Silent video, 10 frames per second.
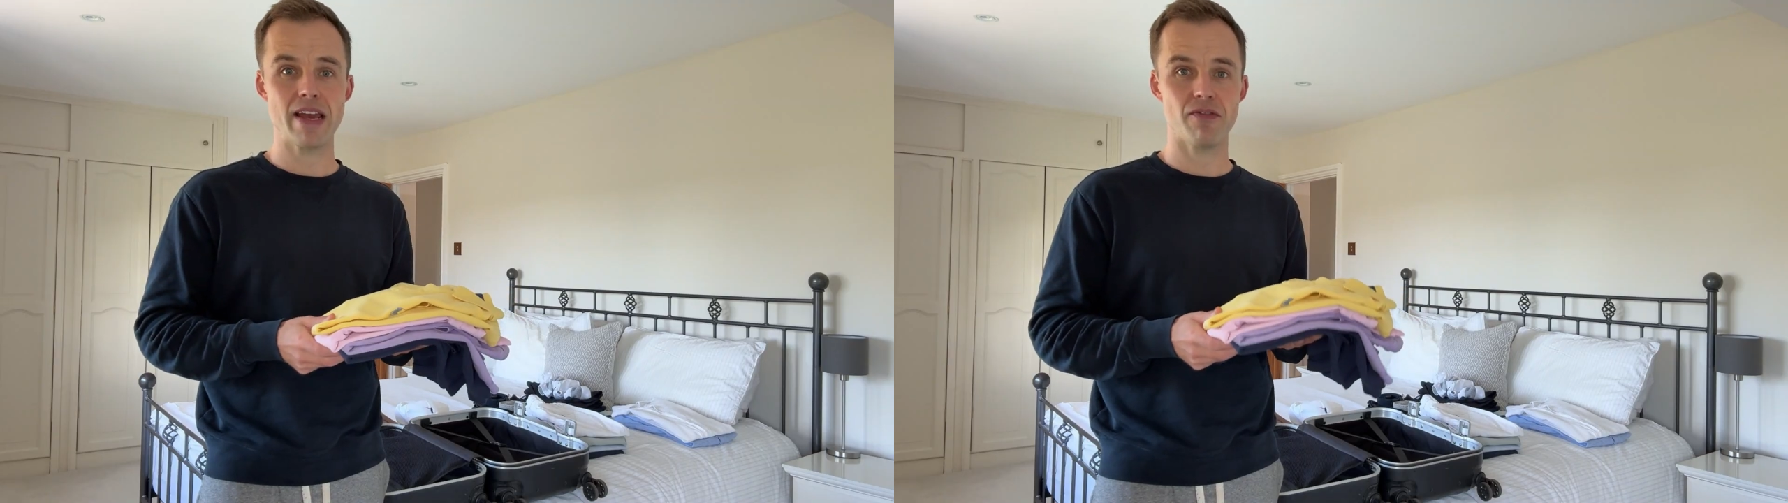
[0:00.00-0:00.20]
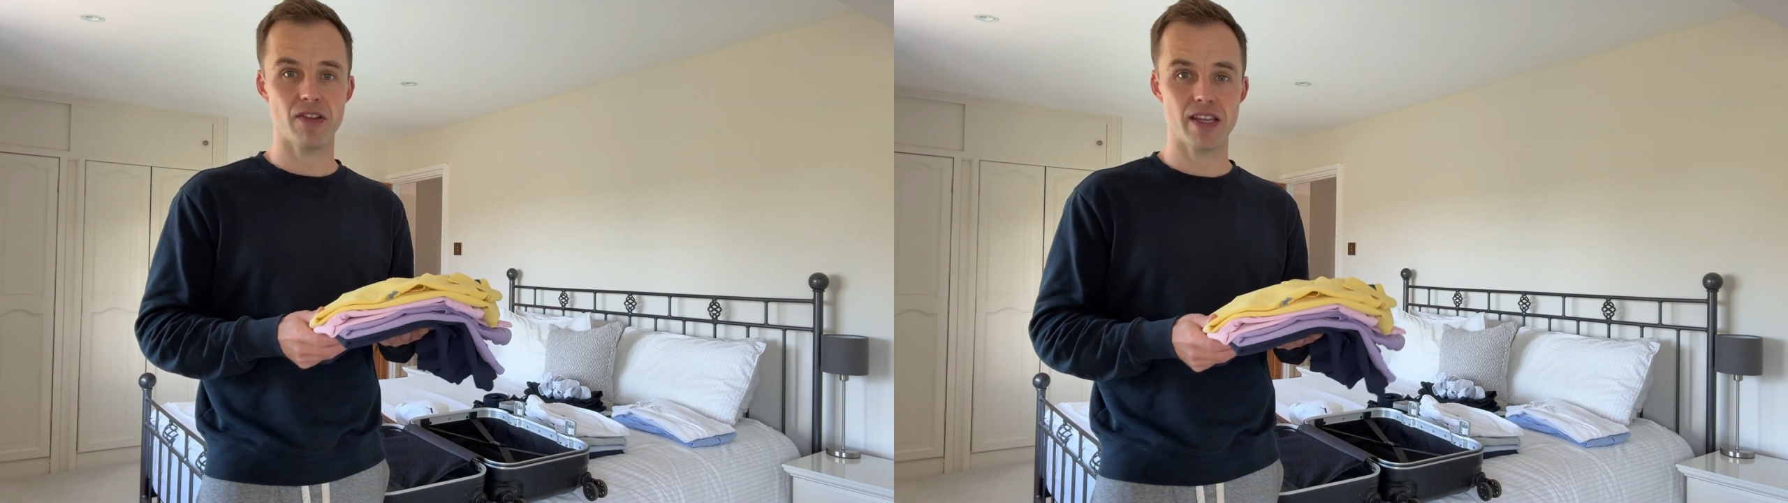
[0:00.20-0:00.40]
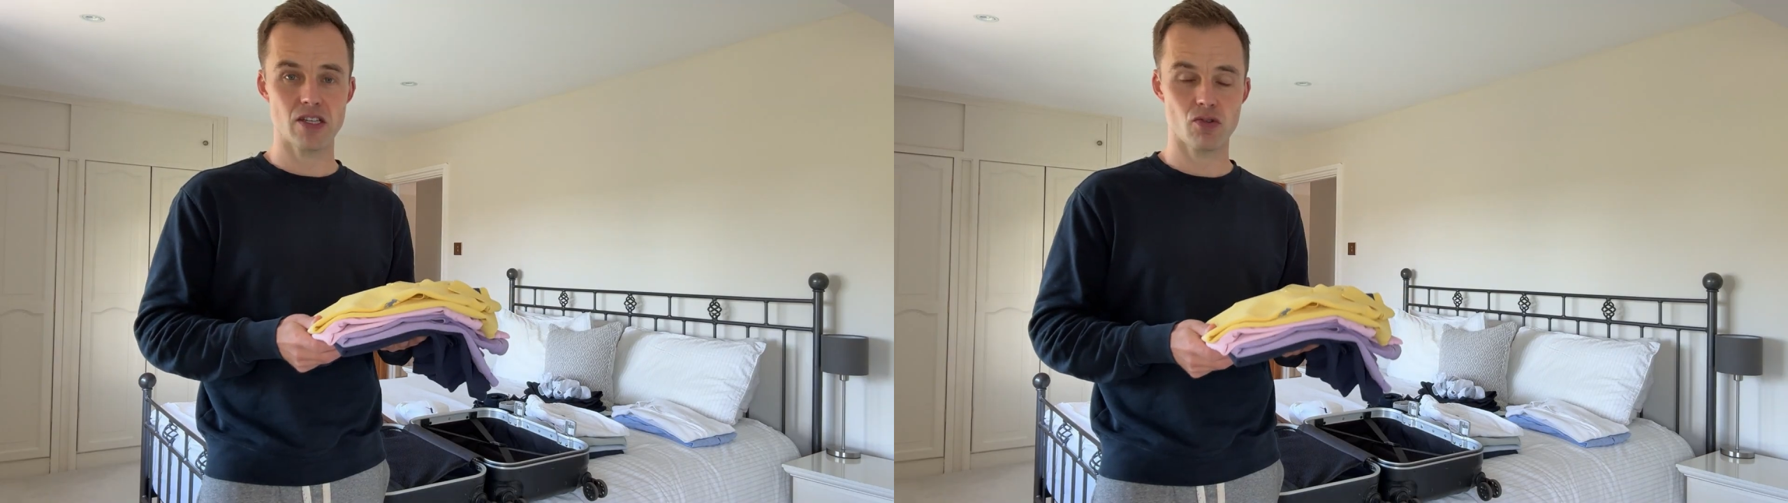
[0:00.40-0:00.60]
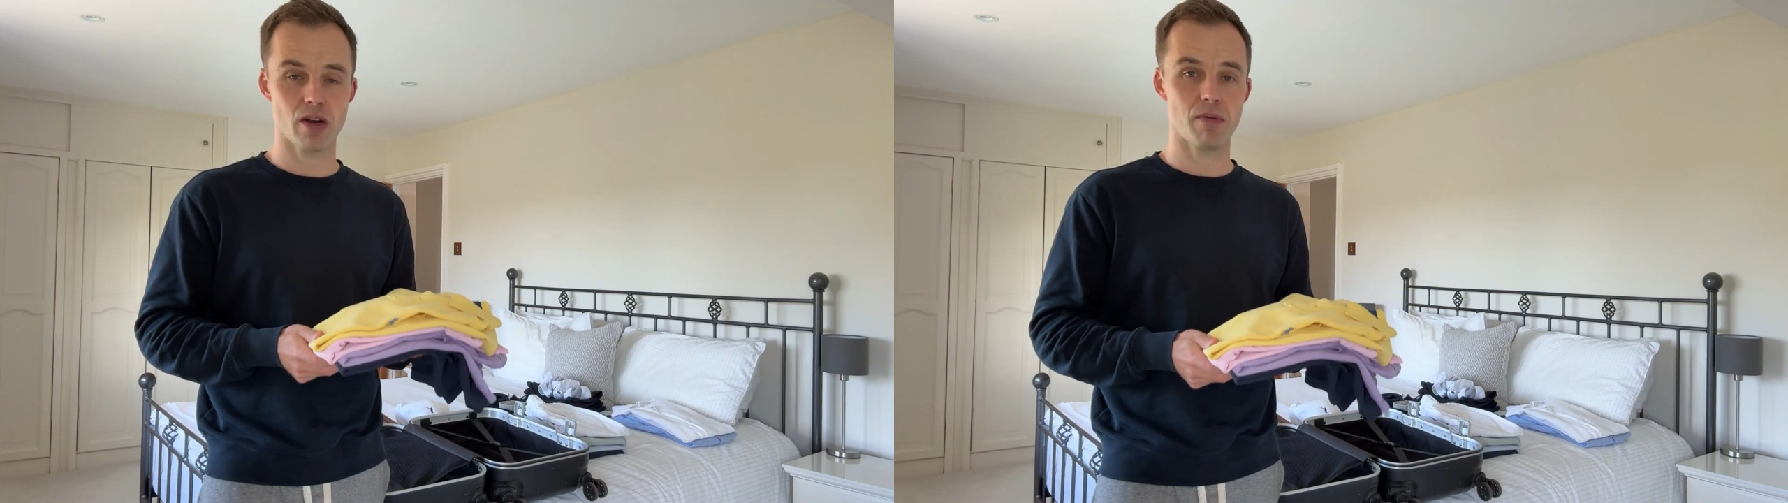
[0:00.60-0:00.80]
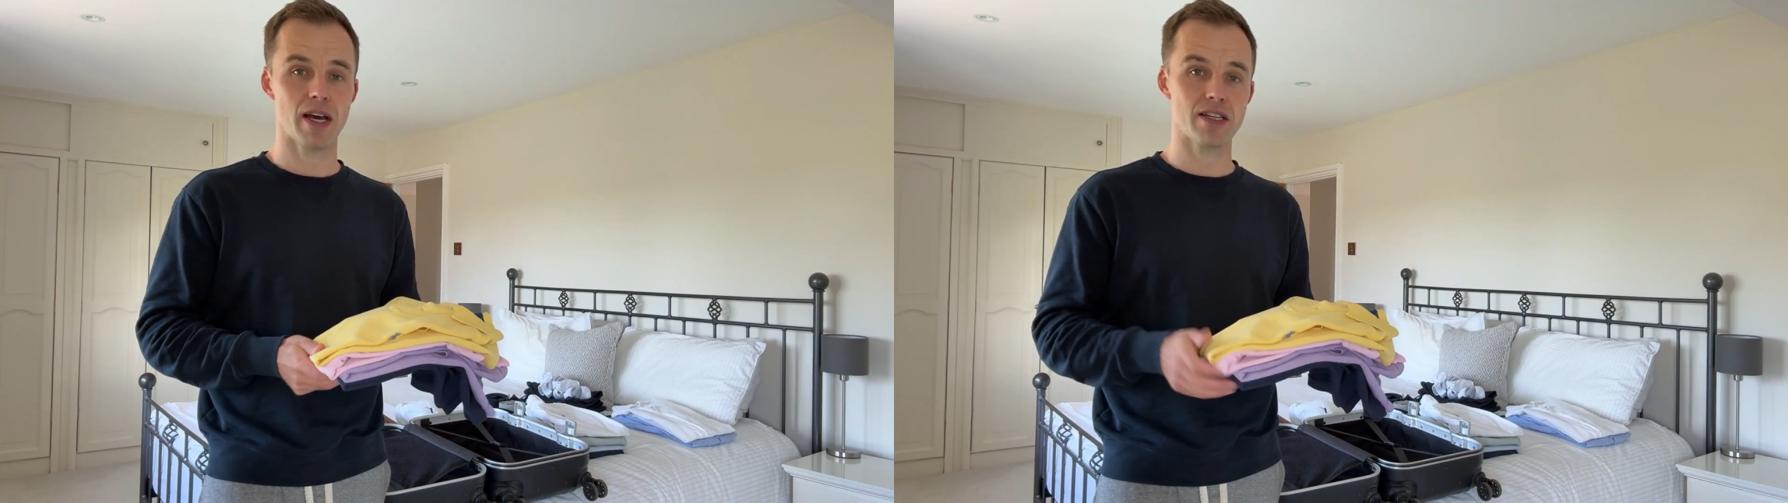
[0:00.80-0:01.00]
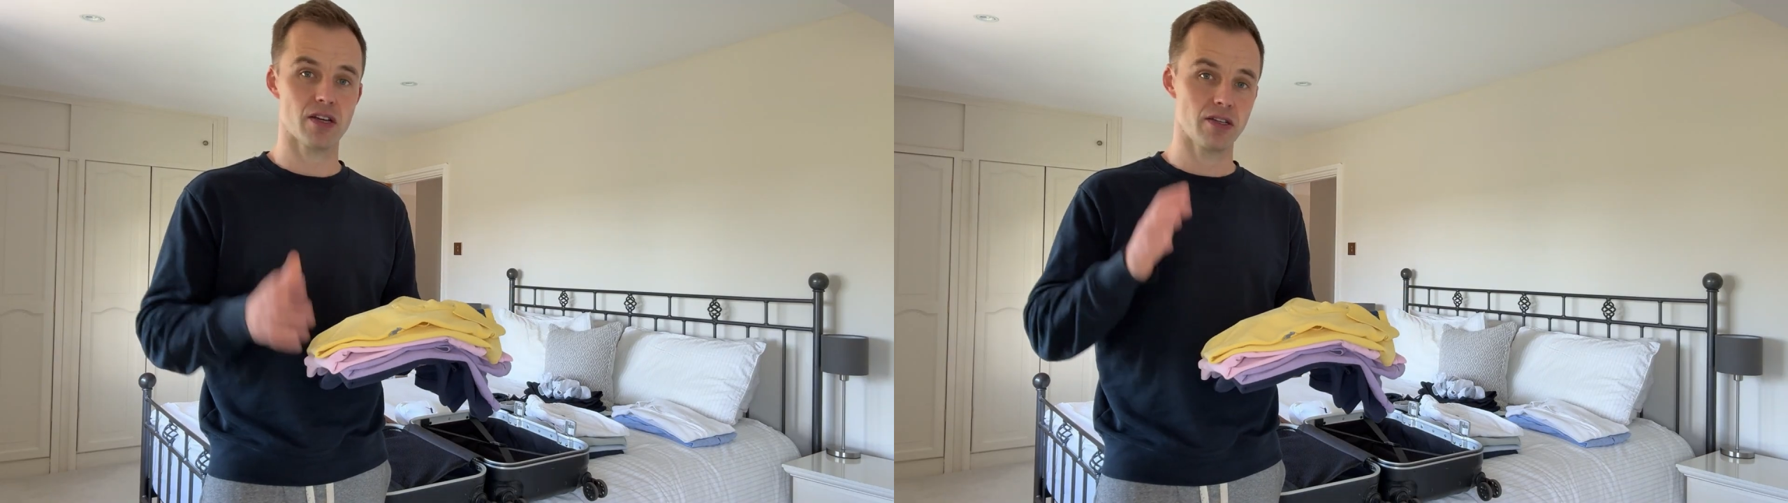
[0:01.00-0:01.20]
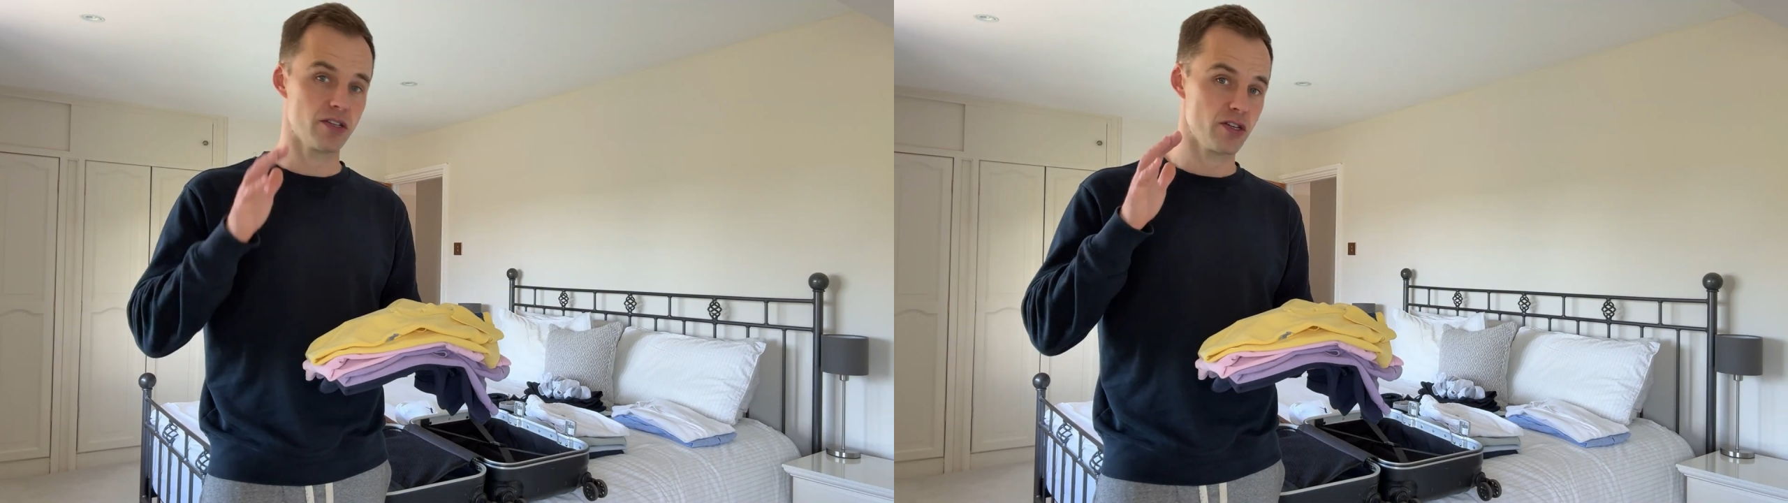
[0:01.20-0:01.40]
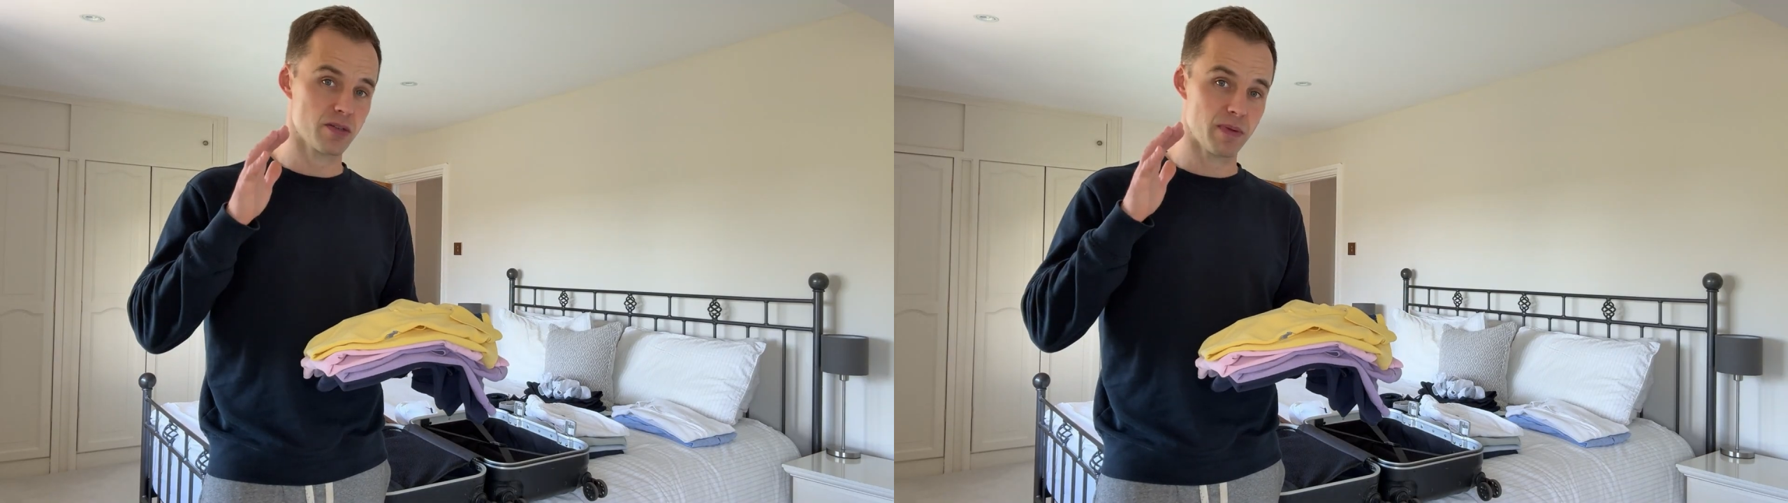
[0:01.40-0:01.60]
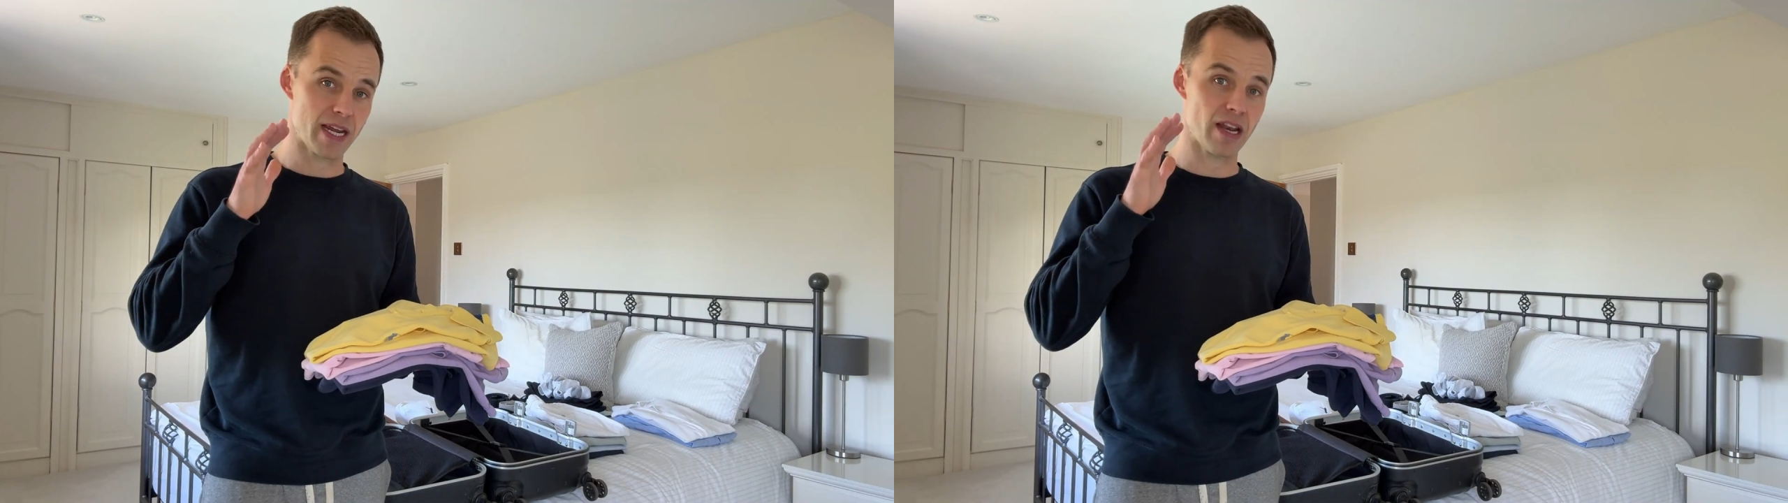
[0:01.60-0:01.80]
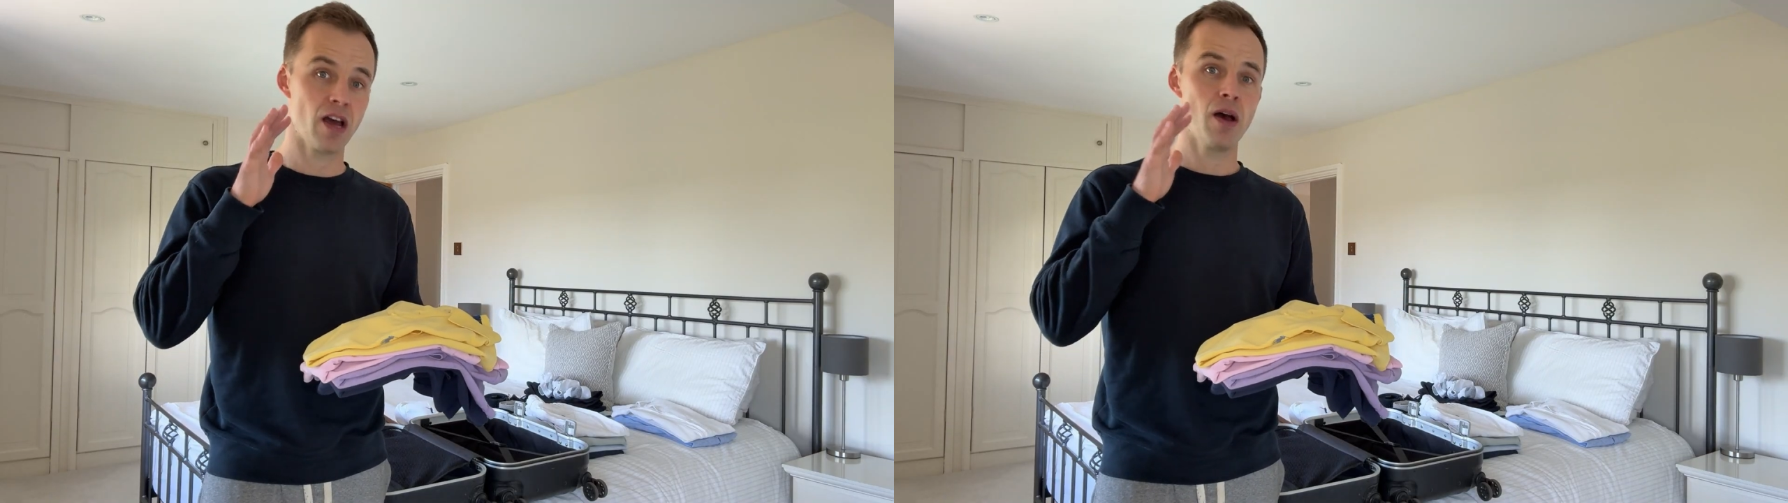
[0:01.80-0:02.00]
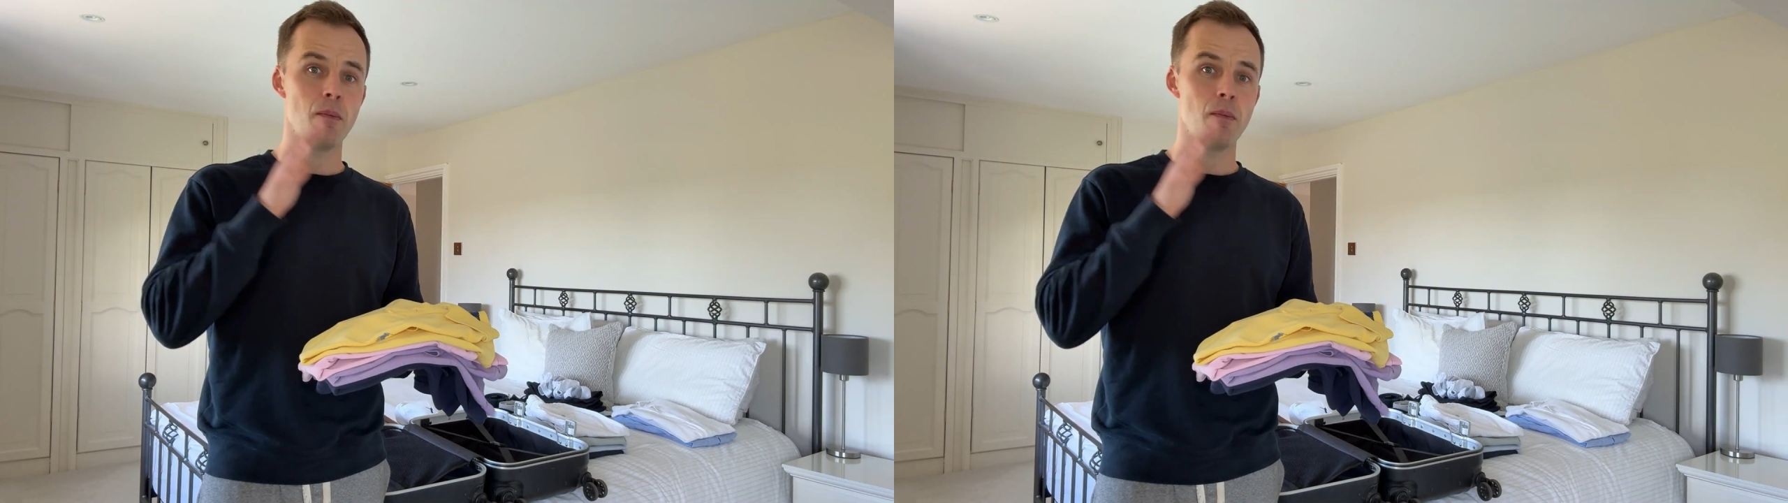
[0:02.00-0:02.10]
for this trip, that is going to just mean